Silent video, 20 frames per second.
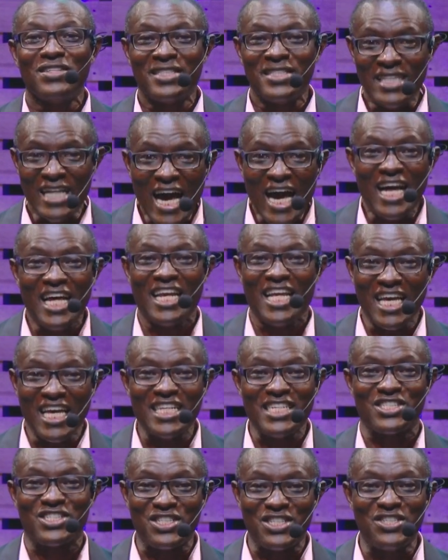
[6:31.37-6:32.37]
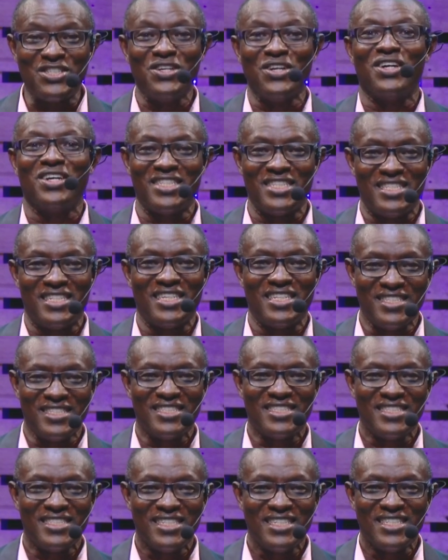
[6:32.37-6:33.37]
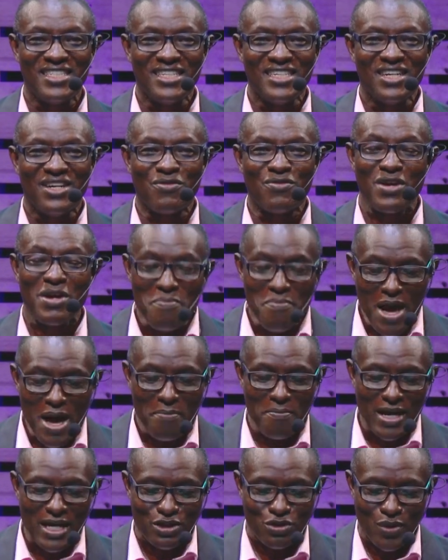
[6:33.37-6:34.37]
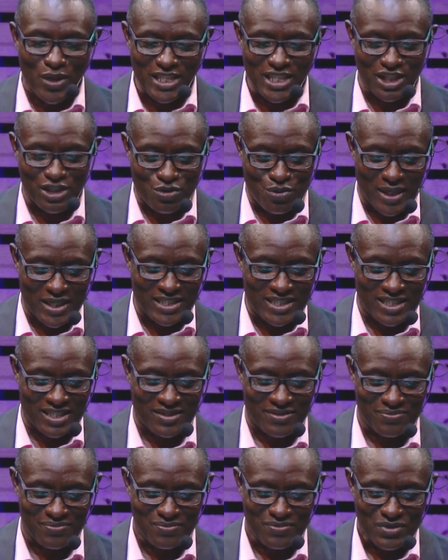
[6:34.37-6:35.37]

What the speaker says: That is good. Remember 2020.